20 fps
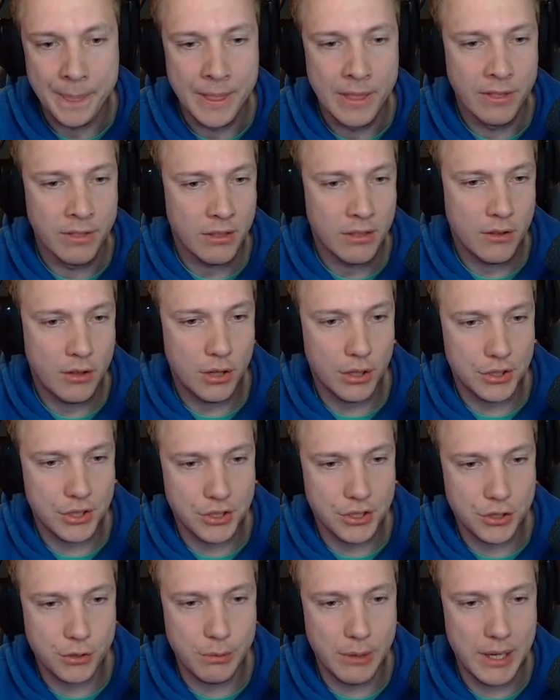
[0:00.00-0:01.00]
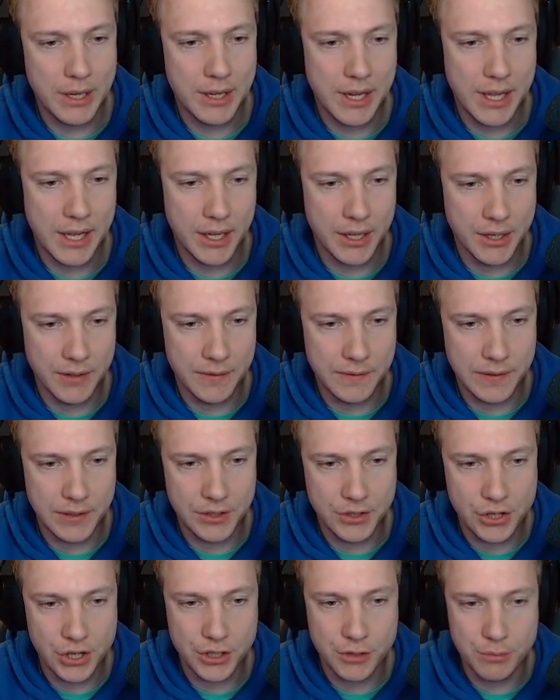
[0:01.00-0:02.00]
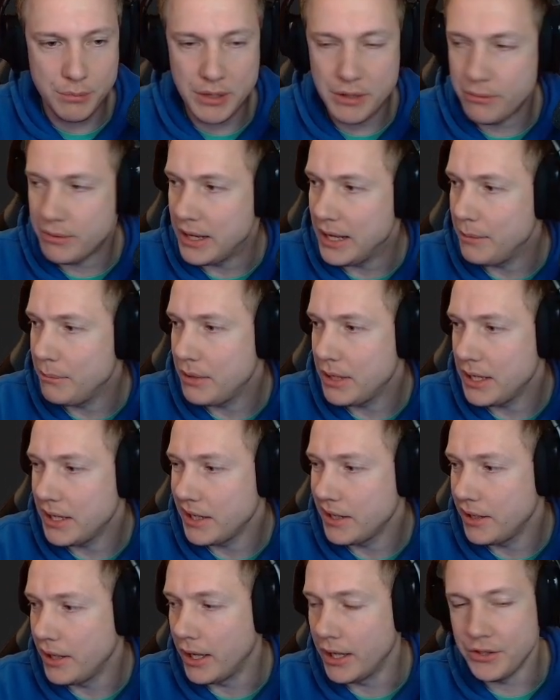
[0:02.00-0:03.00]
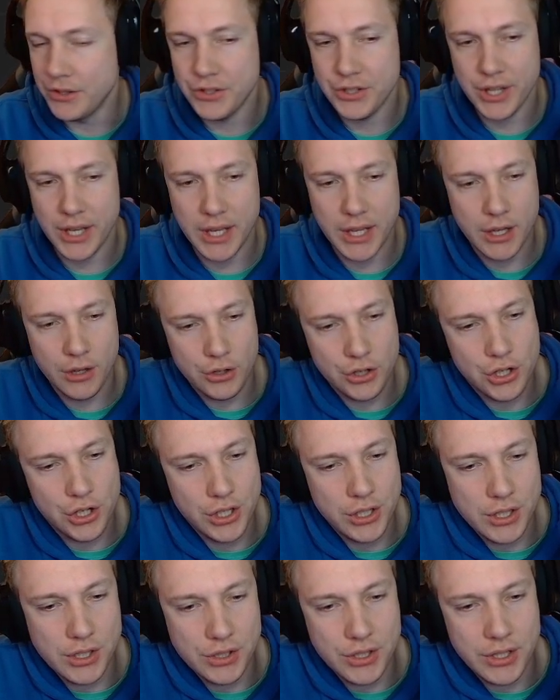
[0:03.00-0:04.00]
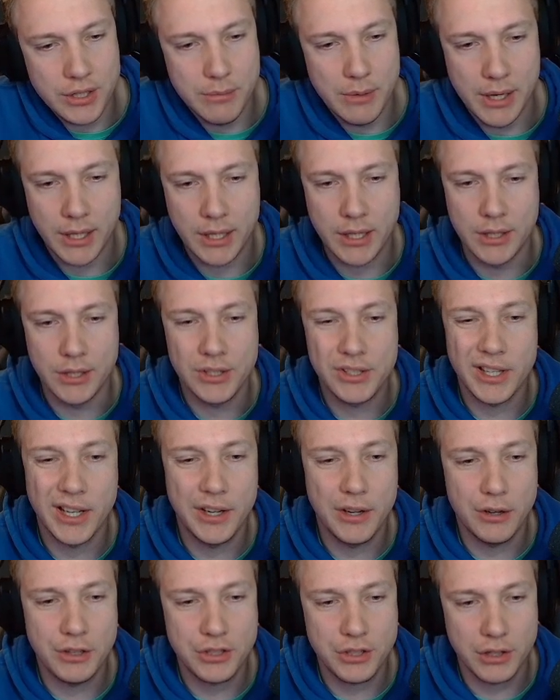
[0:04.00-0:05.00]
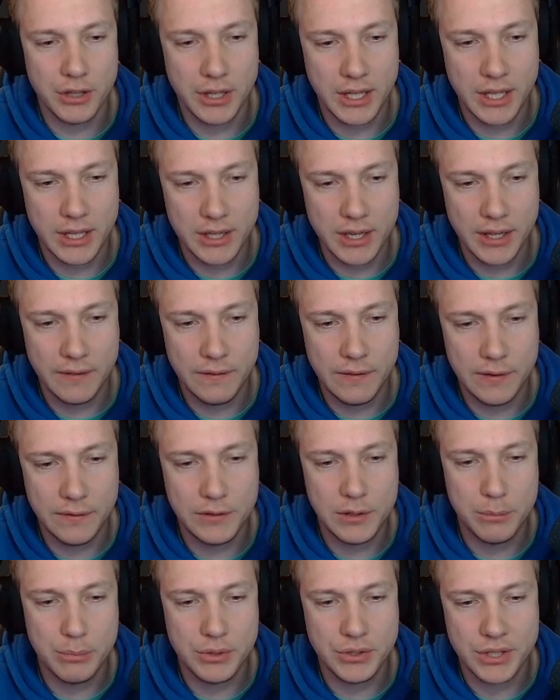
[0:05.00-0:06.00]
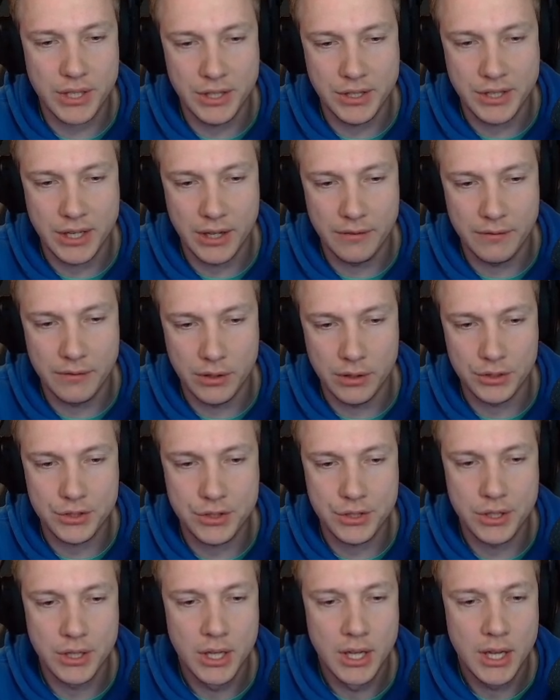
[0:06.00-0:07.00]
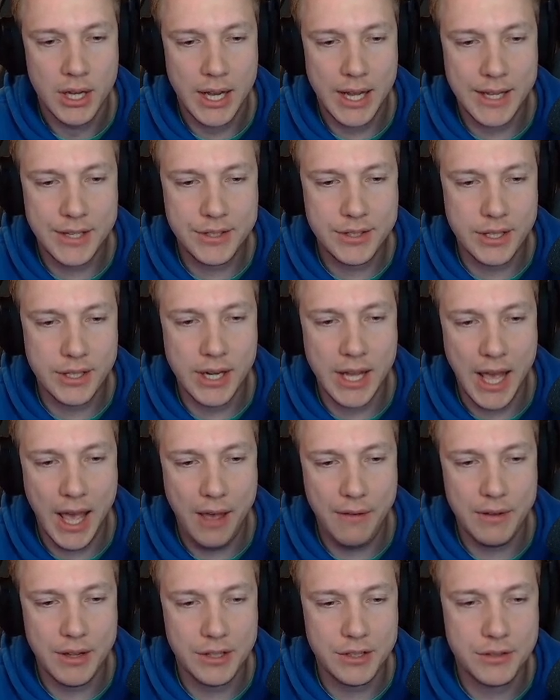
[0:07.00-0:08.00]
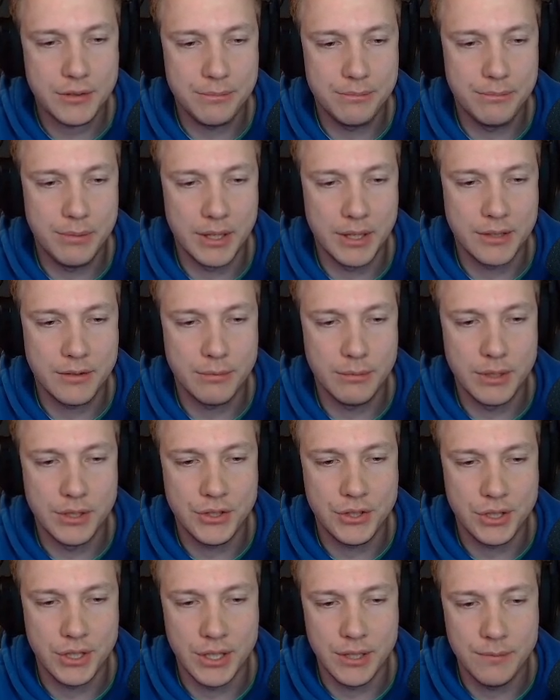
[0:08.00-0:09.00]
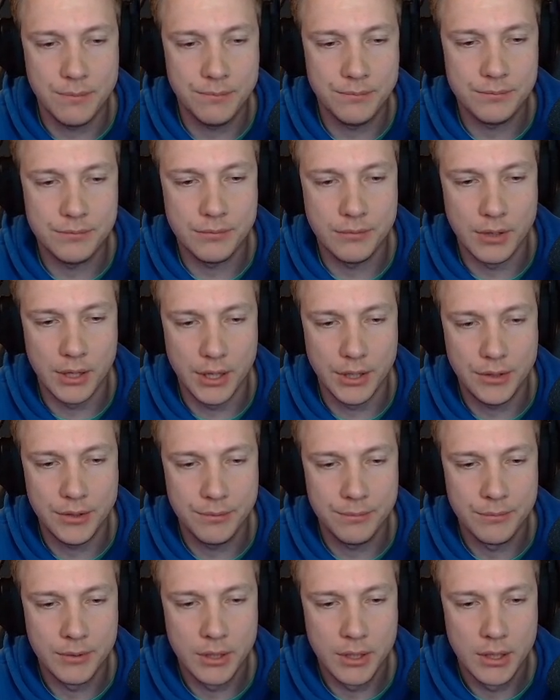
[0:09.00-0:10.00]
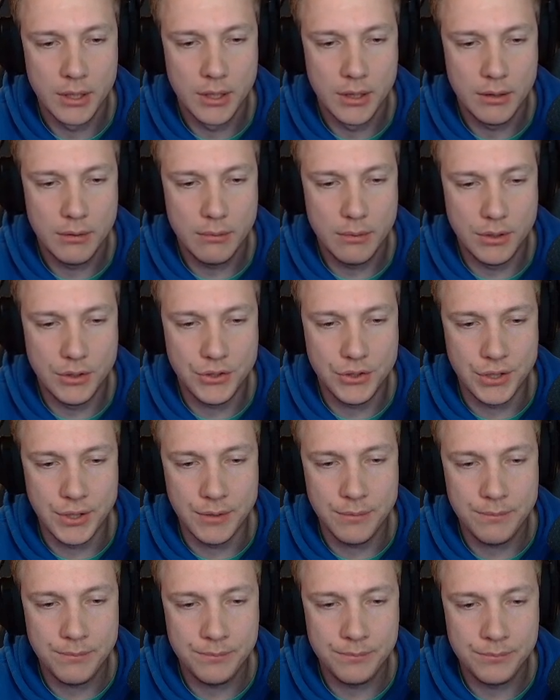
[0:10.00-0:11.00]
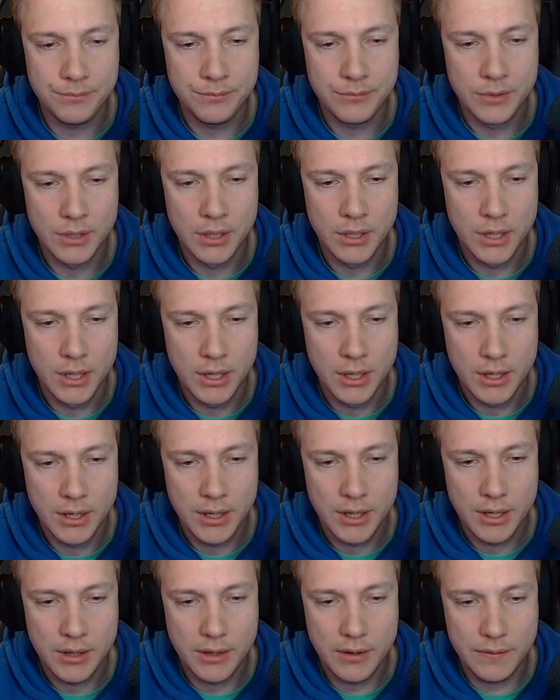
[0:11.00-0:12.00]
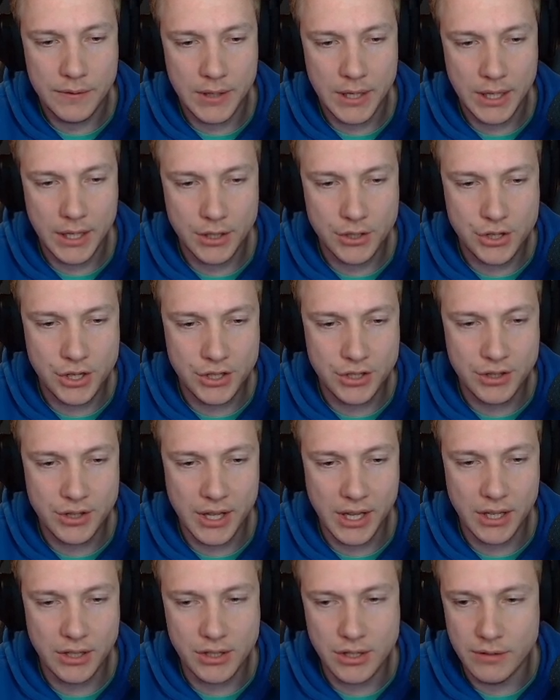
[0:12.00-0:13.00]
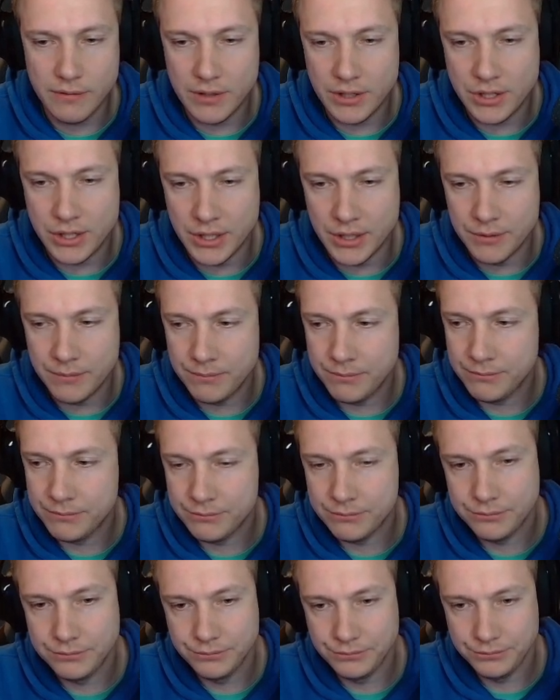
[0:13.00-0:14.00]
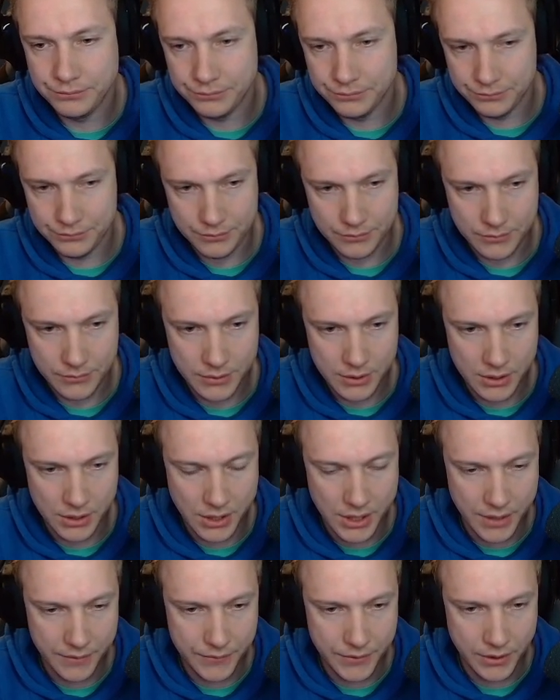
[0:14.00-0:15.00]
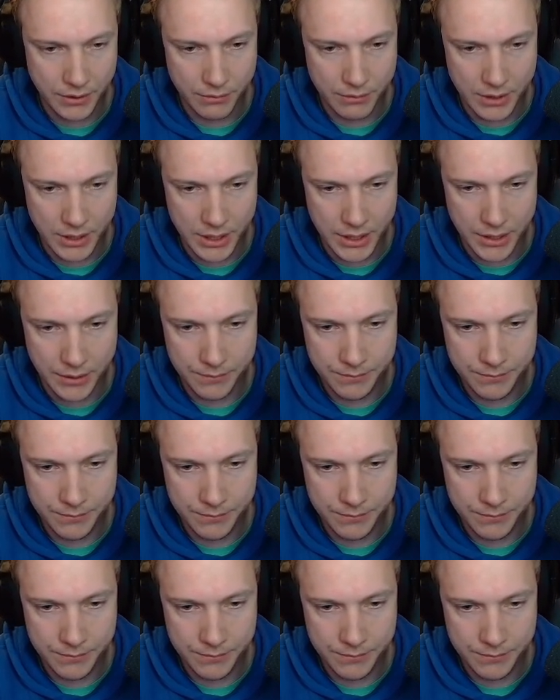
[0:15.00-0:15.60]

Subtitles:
Because it's quite negative and just me rambling and saying how shitty CMake is. I know it's gonna get like 50% downvotes. I still have it, but we'll see, right? We'll see. I feel like it's just negativity. Nothing really.